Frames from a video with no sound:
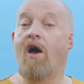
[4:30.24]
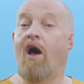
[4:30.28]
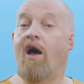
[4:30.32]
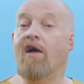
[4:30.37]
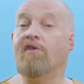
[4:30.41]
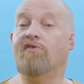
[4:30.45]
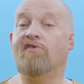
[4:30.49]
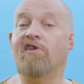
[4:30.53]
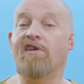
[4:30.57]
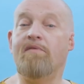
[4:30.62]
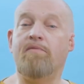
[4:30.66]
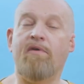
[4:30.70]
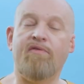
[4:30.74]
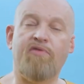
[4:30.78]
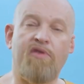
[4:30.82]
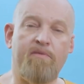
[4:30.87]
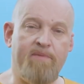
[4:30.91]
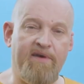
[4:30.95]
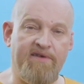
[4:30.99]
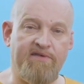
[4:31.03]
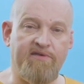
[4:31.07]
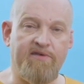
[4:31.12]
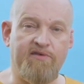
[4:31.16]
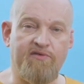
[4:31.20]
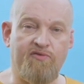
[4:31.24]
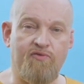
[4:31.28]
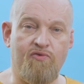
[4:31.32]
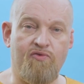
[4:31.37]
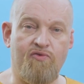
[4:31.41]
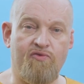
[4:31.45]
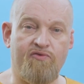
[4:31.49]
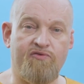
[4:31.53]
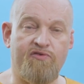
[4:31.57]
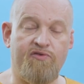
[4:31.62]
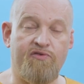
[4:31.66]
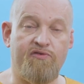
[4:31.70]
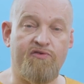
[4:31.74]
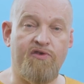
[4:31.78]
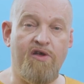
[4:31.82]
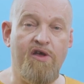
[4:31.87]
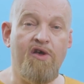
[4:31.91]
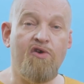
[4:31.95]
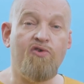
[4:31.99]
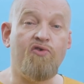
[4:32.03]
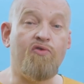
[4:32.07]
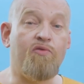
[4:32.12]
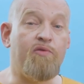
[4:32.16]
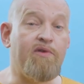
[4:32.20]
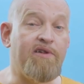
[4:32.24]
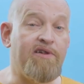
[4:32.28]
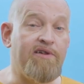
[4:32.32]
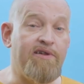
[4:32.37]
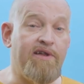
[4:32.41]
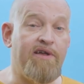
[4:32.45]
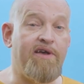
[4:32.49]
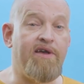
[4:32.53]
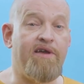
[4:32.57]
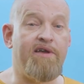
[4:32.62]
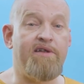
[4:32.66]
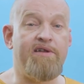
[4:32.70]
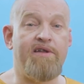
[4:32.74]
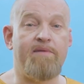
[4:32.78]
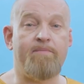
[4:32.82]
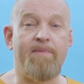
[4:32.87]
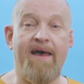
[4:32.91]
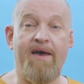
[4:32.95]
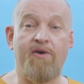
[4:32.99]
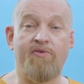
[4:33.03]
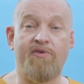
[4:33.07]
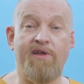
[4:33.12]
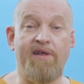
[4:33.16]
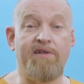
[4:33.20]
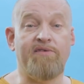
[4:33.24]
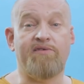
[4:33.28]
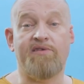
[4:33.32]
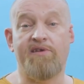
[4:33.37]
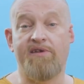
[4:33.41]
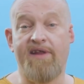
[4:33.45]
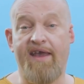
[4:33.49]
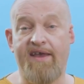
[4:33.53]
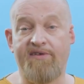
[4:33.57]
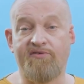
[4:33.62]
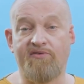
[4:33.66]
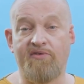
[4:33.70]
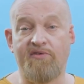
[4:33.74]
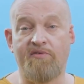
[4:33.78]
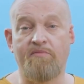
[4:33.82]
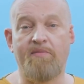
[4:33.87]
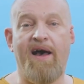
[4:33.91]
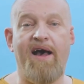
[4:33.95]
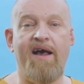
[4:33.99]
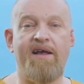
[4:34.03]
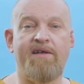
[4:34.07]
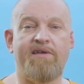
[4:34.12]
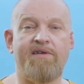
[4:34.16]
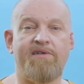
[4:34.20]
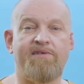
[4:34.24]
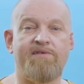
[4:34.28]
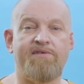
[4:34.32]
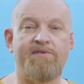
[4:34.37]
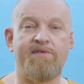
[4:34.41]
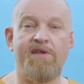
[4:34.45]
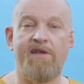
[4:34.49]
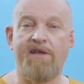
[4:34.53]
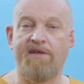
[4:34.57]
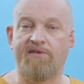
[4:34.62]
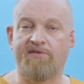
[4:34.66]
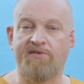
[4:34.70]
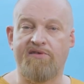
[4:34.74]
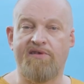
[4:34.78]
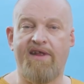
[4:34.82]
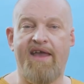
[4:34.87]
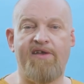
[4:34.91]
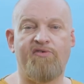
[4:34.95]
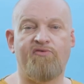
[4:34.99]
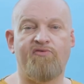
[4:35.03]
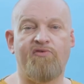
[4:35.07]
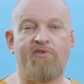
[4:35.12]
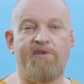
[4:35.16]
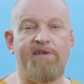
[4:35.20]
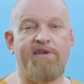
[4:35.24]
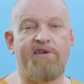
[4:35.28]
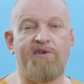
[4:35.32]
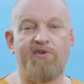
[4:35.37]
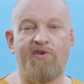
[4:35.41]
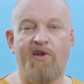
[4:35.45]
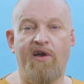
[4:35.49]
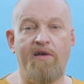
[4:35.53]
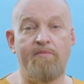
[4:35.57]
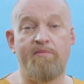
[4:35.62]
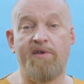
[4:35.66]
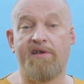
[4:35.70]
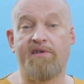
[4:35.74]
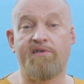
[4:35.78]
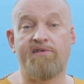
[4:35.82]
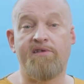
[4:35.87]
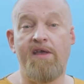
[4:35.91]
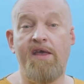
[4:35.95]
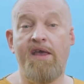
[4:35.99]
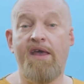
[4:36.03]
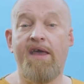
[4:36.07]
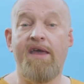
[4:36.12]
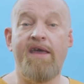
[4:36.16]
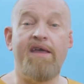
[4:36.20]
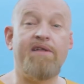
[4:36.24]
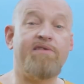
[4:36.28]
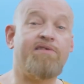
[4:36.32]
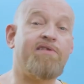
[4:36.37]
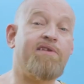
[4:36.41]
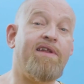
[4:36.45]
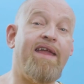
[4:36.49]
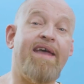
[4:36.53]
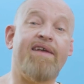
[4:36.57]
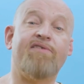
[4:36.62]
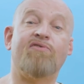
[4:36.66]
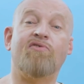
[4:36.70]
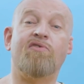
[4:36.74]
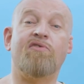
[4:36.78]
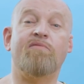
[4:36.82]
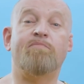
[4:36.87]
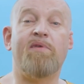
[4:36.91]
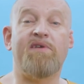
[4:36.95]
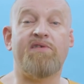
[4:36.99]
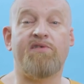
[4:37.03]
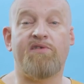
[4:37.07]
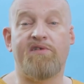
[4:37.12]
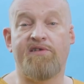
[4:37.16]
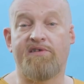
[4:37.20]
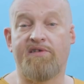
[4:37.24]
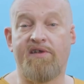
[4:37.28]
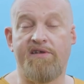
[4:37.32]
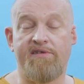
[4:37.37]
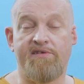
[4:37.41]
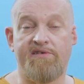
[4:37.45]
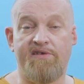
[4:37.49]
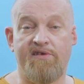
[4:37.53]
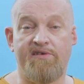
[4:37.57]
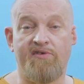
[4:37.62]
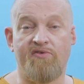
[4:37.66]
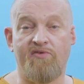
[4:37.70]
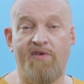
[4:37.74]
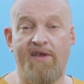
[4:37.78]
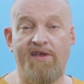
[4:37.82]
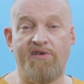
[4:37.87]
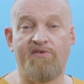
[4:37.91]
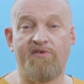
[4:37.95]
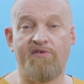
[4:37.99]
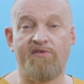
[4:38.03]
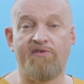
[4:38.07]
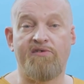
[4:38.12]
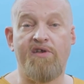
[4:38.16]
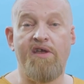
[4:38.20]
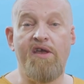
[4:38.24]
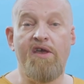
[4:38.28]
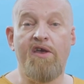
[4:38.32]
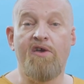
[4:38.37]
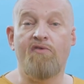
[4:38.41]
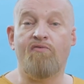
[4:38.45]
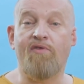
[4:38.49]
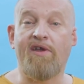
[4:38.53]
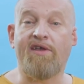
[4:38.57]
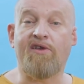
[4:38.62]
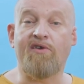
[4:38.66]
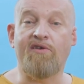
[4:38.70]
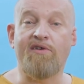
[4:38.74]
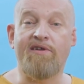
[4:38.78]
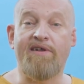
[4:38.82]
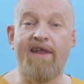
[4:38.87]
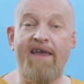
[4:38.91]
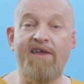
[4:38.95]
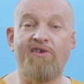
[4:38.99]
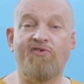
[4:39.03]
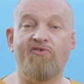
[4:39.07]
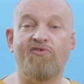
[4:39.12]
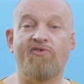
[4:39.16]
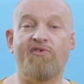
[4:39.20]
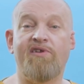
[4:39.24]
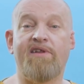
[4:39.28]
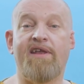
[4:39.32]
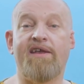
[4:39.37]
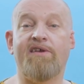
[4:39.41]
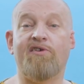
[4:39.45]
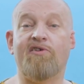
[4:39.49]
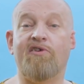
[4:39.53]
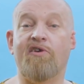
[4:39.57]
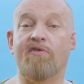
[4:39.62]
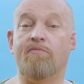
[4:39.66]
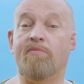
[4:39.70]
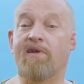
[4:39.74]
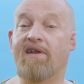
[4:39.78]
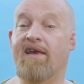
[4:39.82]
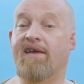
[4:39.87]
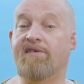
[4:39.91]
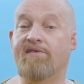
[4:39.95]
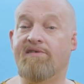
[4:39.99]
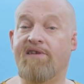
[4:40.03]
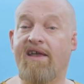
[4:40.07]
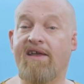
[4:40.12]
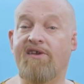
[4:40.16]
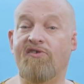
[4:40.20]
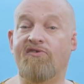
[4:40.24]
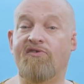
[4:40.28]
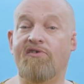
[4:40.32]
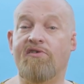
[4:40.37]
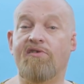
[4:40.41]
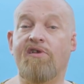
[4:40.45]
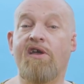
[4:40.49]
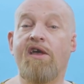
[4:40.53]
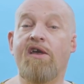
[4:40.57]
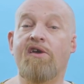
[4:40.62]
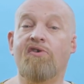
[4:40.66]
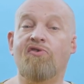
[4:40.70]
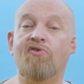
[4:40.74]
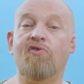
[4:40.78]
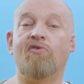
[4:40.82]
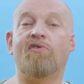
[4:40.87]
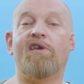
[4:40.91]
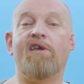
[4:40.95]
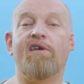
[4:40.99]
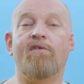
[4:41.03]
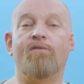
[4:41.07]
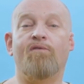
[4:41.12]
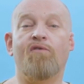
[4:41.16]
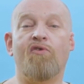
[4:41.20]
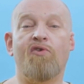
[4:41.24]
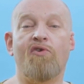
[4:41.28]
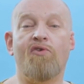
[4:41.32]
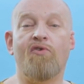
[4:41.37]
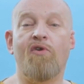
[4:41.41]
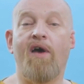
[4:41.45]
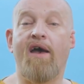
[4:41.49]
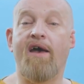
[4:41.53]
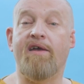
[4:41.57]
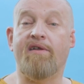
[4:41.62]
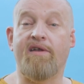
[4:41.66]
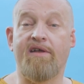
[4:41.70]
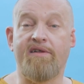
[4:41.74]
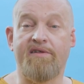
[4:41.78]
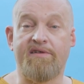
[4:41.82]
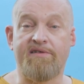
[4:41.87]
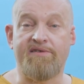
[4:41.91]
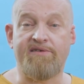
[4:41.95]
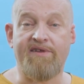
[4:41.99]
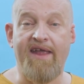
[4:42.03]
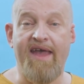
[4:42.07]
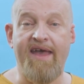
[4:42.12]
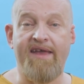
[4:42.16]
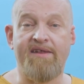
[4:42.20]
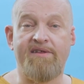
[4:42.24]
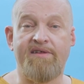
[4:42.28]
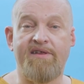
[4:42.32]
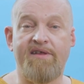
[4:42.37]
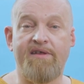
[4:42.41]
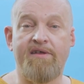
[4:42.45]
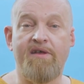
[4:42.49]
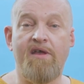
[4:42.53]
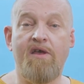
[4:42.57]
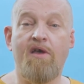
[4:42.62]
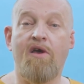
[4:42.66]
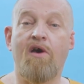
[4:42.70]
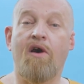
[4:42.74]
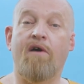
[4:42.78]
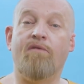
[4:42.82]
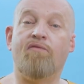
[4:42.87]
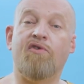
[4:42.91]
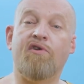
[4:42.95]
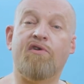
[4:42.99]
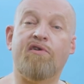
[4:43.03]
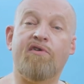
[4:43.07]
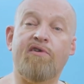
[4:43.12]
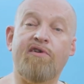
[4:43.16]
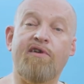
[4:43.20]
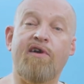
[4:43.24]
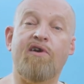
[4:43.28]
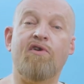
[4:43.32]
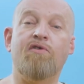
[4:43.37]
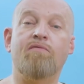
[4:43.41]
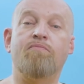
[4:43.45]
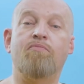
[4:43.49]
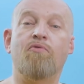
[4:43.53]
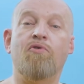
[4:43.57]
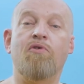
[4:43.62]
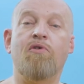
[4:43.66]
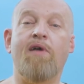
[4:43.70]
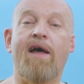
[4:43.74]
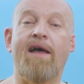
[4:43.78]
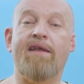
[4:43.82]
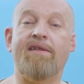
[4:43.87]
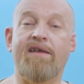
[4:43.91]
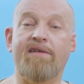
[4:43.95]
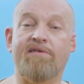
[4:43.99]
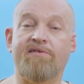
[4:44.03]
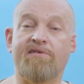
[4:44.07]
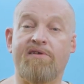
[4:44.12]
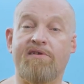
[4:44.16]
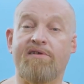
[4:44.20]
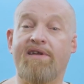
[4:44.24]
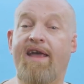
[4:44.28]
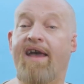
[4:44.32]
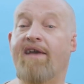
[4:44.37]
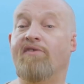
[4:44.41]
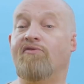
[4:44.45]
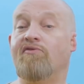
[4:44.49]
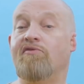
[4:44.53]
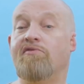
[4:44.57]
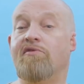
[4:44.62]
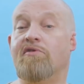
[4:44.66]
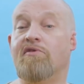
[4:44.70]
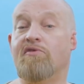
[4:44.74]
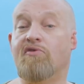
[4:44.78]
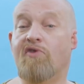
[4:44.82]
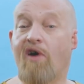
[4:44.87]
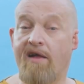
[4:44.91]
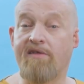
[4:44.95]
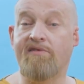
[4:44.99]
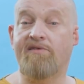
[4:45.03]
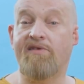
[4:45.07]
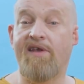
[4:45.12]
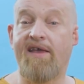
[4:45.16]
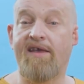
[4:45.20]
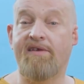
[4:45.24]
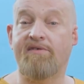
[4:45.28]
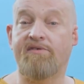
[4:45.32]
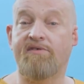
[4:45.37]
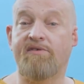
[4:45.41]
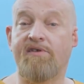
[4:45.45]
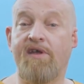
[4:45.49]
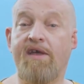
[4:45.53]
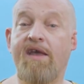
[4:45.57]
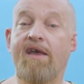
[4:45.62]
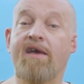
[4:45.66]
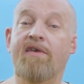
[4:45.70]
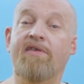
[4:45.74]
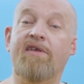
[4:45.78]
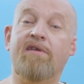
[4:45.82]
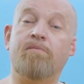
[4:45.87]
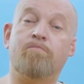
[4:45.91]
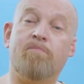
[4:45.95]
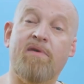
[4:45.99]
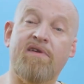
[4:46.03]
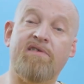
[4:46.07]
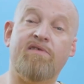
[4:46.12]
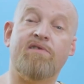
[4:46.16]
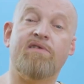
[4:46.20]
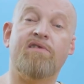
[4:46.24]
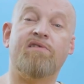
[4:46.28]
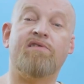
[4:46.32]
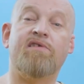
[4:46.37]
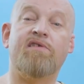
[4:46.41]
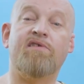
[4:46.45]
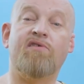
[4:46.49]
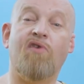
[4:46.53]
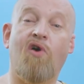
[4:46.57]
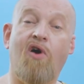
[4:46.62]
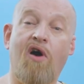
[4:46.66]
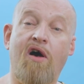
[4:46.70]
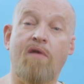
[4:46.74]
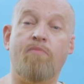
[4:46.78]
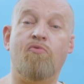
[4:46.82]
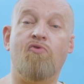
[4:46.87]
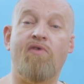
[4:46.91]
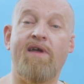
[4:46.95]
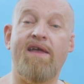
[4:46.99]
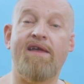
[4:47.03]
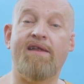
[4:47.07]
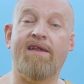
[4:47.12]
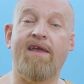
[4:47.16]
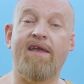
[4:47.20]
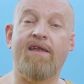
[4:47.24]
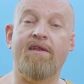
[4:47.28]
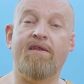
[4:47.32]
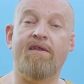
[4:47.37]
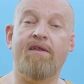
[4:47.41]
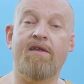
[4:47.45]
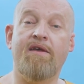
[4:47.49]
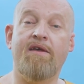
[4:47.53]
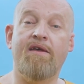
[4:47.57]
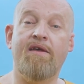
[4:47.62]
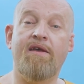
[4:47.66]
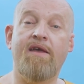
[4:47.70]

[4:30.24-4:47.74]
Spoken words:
On top of the business courses, you will learn about international markets, international economics, international business considerations, regulation and globalization to give you an understanding of the global and international context that businesses operate in